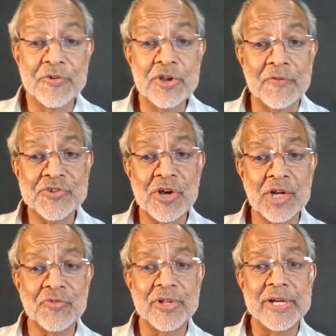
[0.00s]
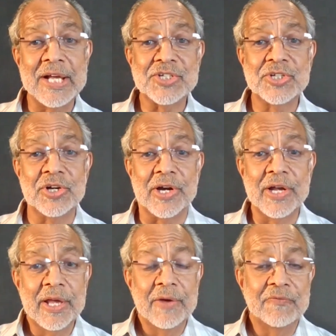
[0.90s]
free of charge for the next
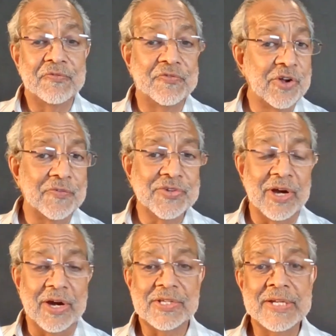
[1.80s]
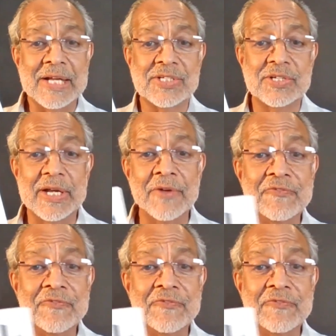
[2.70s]
year, free of charge next year.